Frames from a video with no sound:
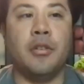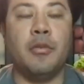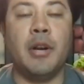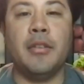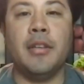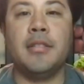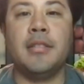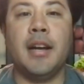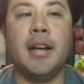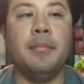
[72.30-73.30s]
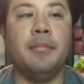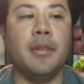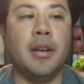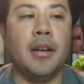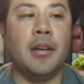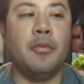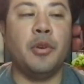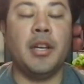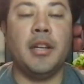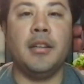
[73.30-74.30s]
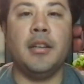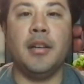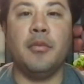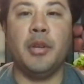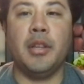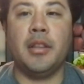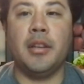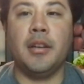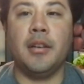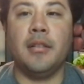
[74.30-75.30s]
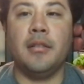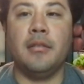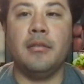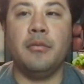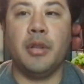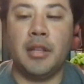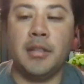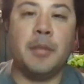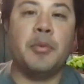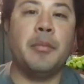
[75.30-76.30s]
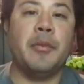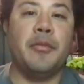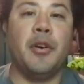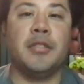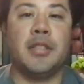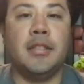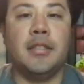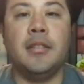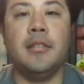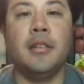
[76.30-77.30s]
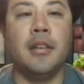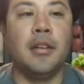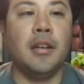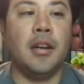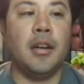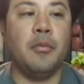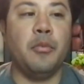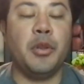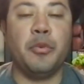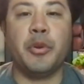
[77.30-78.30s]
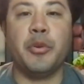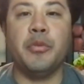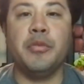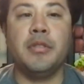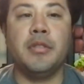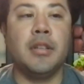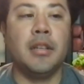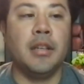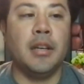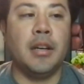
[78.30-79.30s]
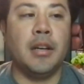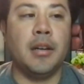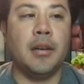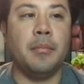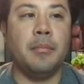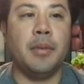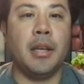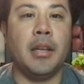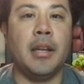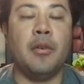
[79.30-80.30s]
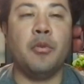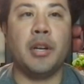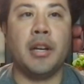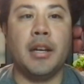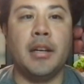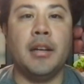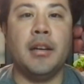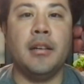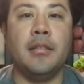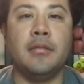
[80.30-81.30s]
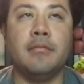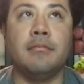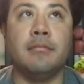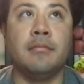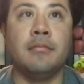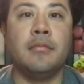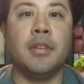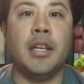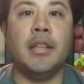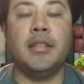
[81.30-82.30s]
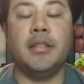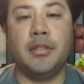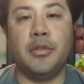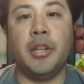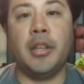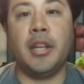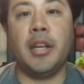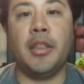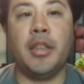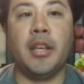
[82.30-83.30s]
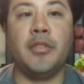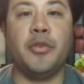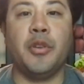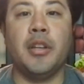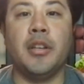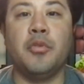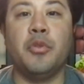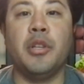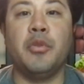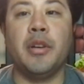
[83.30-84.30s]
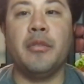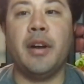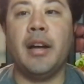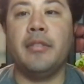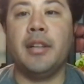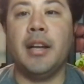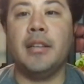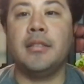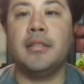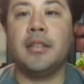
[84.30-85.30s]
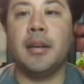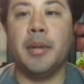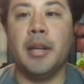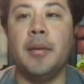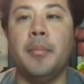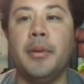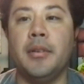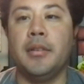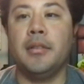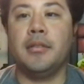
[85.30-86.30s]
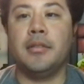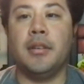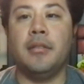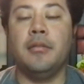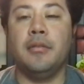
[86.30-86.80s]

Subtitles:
around this time, we're getting done with this upcoming fall season, with recruits. And now we're kind of into the thick of things for the 2025 class coming up. So,